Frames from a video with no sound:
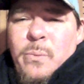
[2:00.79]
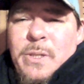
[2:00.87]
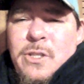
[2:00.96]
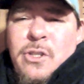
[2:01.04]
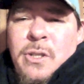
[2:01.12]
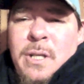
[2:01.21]

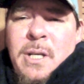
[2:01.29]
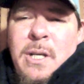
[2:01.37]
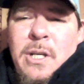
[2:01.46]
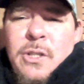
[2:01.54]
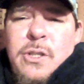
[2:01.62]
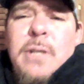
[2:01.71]
which
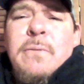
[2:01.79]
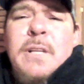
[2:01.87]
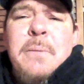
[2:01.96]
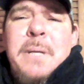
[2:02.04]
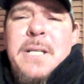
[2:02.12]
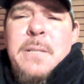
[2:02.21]
shouldn't
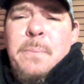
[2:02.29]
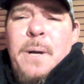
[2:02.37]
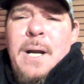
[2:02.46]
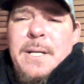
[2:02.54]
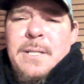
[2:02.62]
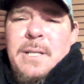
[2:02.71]
really be a surprise